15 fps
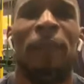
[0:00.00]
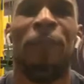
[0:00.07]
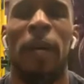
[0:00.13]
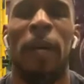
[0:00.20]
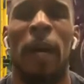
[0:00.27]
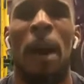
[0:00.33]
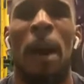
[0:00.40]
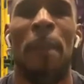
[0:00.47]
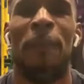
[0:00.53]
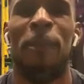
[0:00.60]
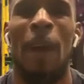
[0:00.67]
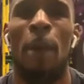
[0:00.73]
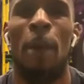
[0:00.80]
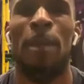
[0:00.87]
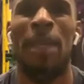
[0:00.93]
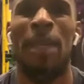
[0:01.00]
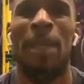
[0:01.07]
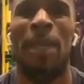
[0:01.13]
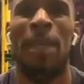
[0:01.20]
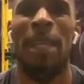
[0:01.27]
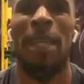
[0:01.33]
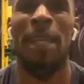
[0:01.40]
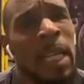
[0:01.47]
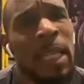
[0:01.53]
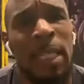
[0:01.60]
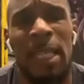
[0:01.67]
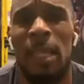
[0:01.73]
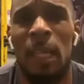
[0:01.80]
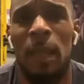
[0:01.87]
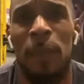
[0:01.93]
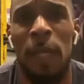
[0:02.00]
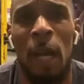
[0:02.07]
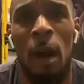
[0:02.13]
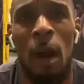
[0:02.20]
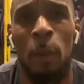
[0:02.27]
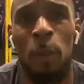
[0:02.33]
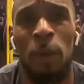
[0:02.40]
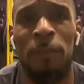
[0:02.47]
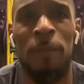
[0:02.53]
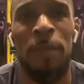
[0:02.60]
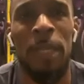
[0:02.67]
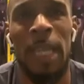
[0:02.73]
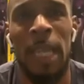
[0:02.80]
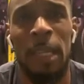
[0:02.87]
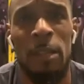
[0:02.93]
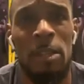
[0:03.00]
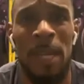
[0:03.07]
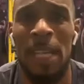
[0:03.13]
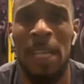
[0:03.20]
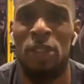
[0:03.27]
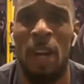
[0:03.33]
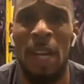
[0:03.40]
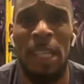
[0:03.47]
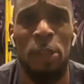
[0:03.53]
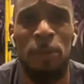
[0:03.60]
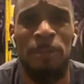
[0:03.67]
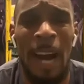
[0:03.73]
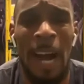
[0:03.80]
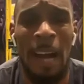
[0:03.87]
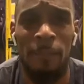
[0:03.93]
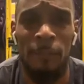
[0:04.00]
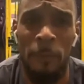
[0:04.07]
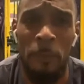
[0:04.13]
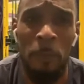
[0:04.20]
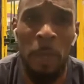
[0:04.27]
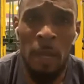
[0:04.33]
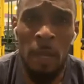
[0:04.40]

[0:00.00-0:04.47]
For our beginners, this is gonna be a hard one for beginners, man. Try to do 5 of them.